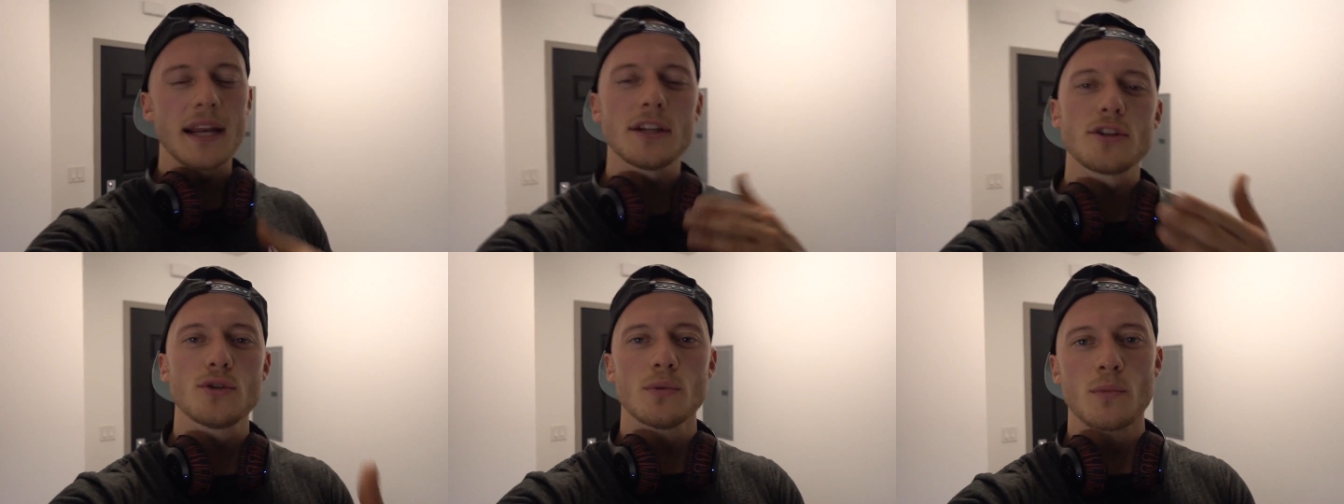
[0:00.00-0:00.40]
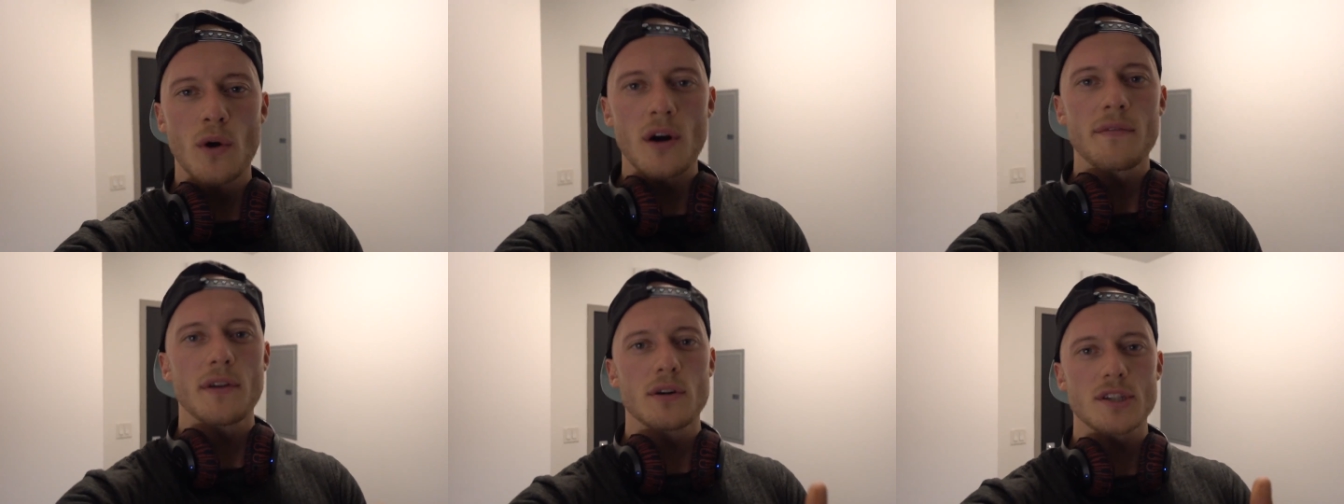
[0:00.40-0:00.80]
I need to do
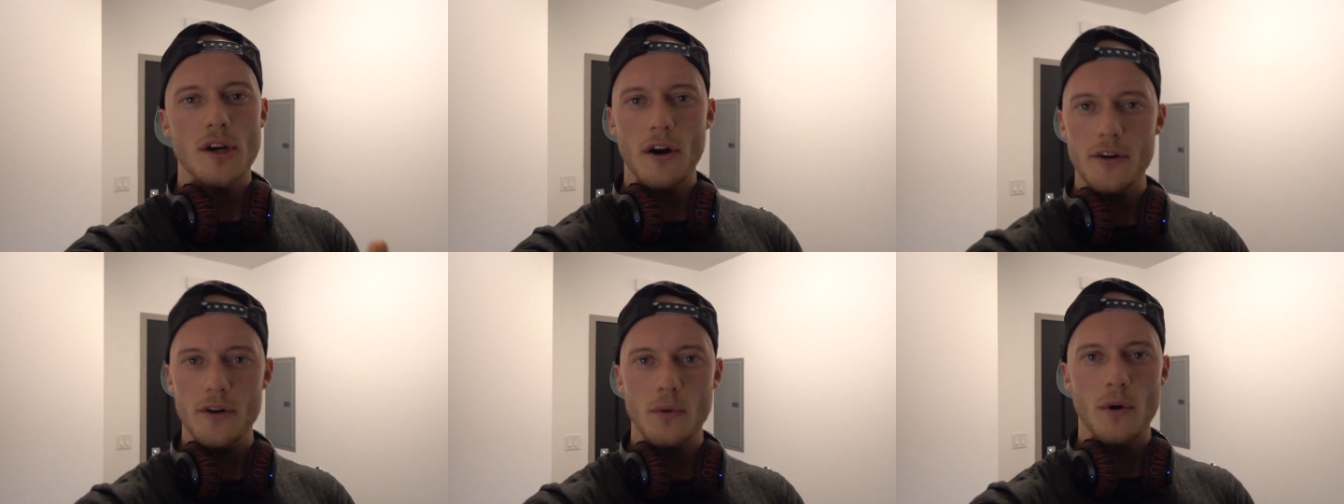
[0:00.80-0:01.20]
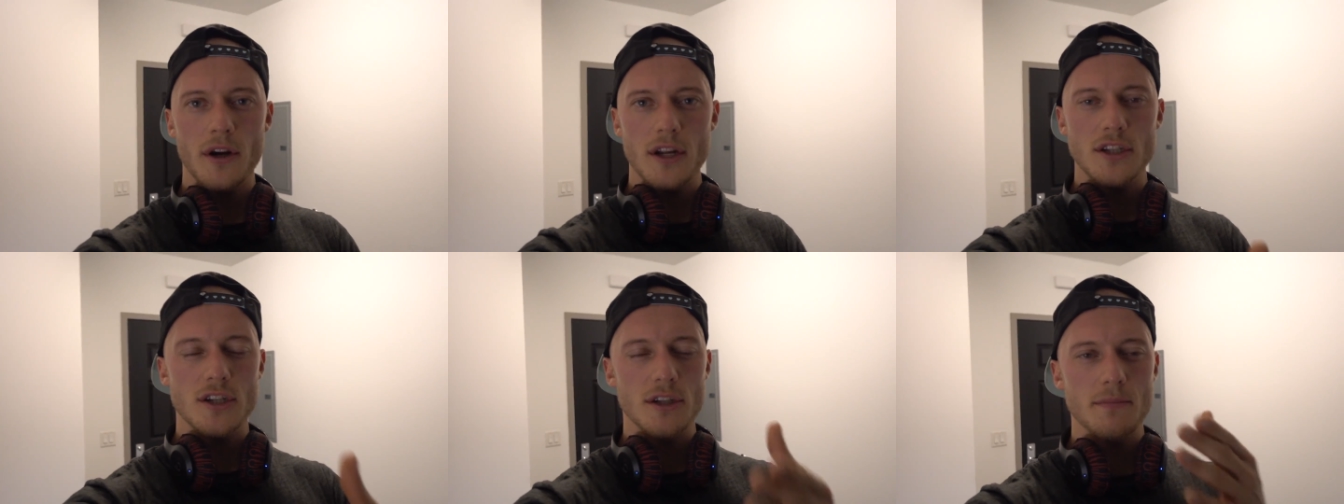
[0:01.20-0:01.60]
more of those cardio
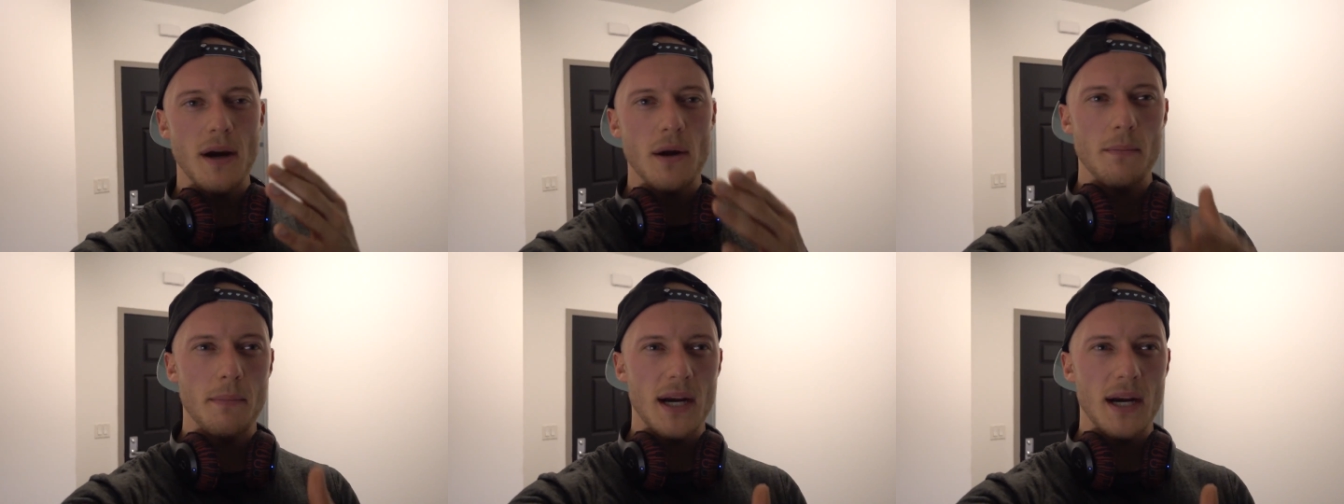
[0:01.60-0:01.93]
workouts because my,